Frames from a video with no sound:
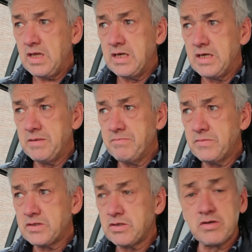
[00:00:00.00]

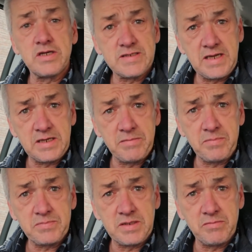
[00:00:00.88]
So we're going to send him
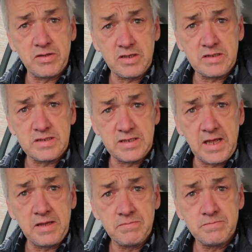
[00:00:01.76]
up some of that
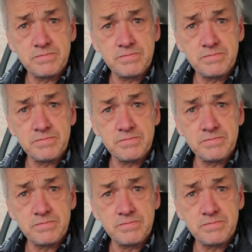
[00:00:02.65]
today.